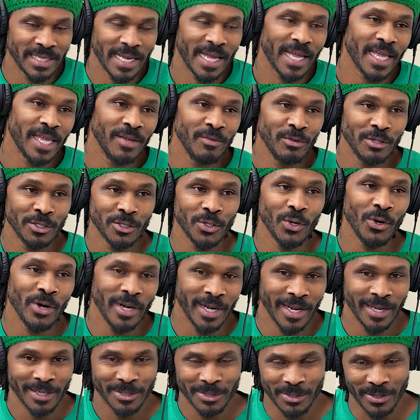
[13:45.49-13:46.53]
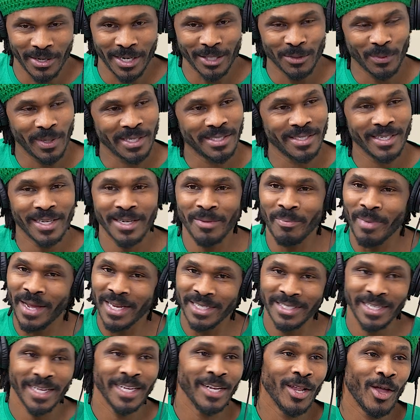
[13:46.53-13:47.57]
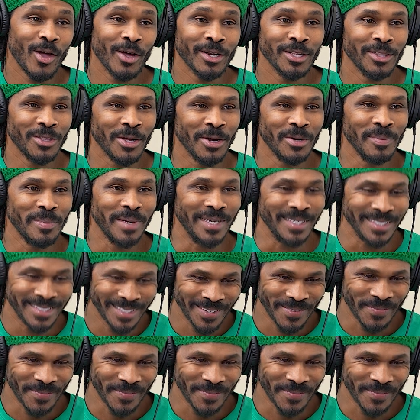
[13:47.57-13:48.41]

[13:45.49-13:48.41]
like I gave you the story now. Yeah. So that's why I said it might take longer than thirty minutes.